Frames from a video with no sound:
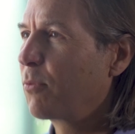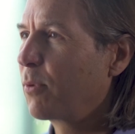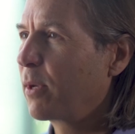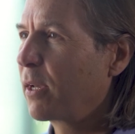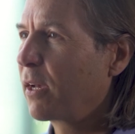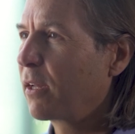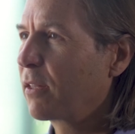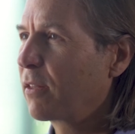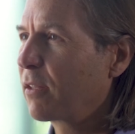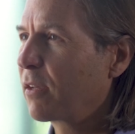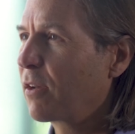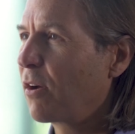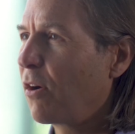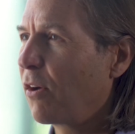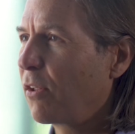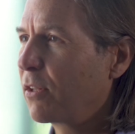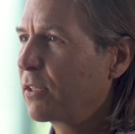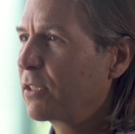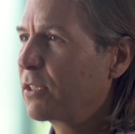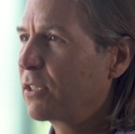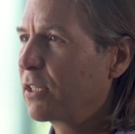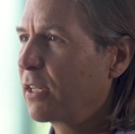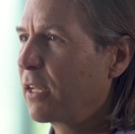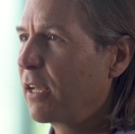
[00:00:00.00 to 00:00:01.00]
We got the
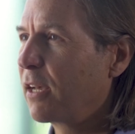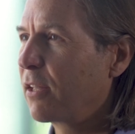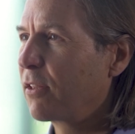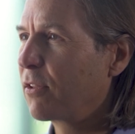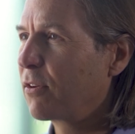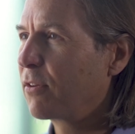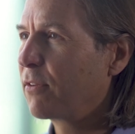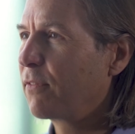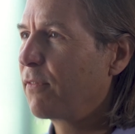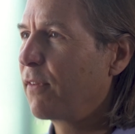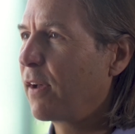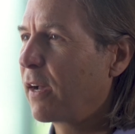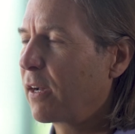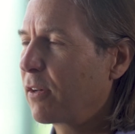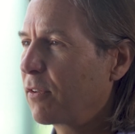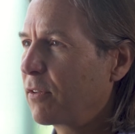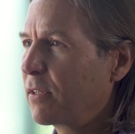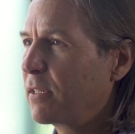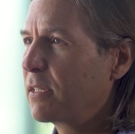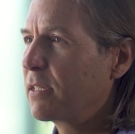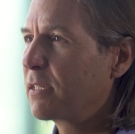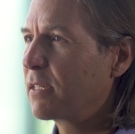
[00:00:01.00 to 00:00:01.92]
college together, faculty,